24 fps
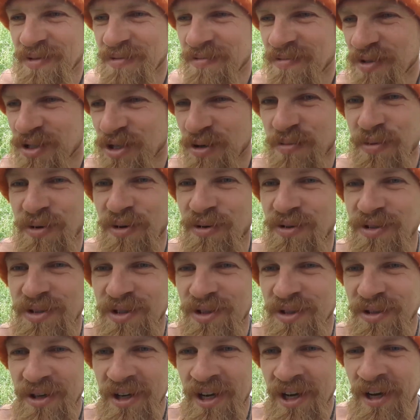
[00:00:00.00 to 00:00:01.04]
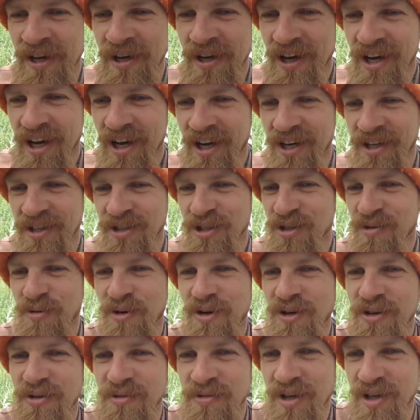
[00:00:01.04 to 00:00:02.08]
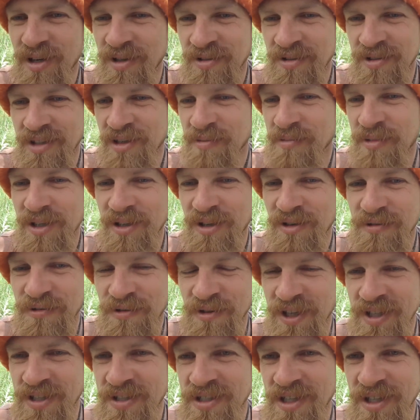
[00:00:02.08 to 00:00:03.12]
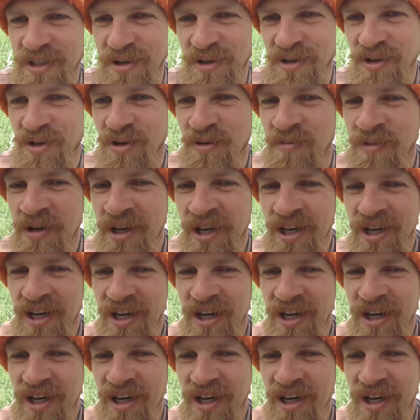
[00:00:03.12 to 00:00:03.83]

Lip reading: supporter, and you walk around among your friends at home,